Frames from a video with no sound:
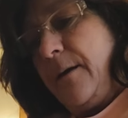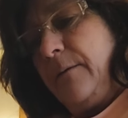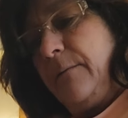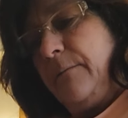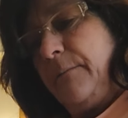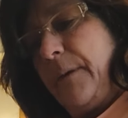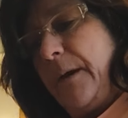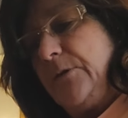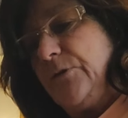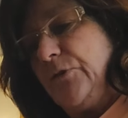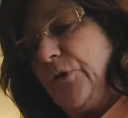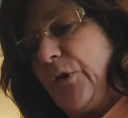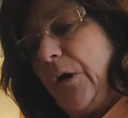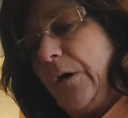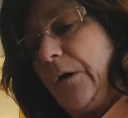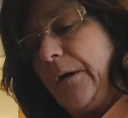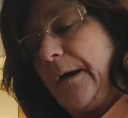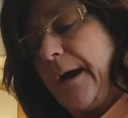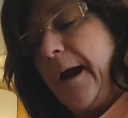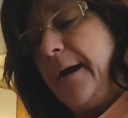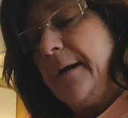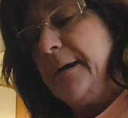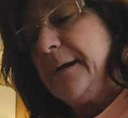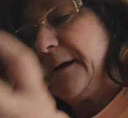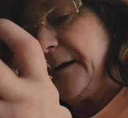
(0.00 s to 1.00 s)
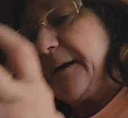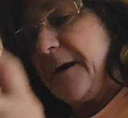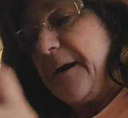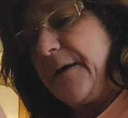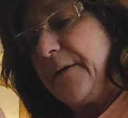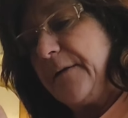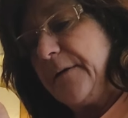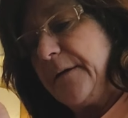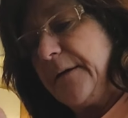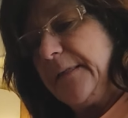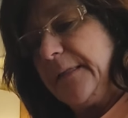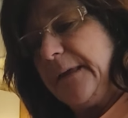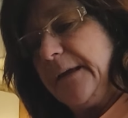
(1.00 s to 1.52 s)
Major Arcana
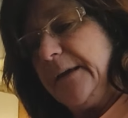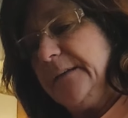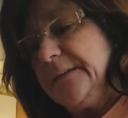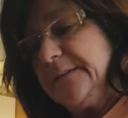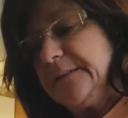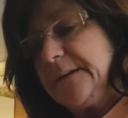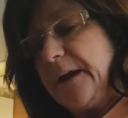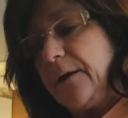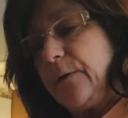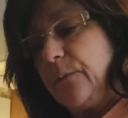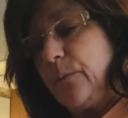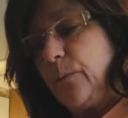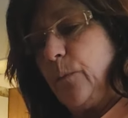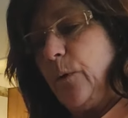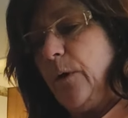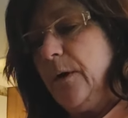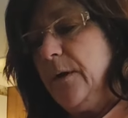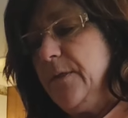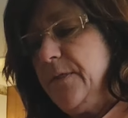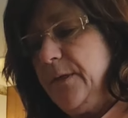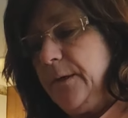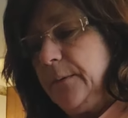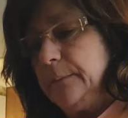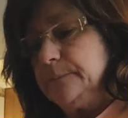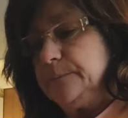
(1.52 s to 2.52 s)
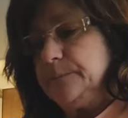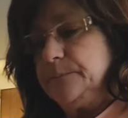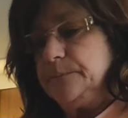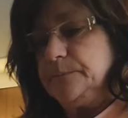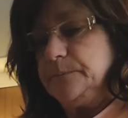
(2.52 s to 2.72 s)
card, at least, starting with.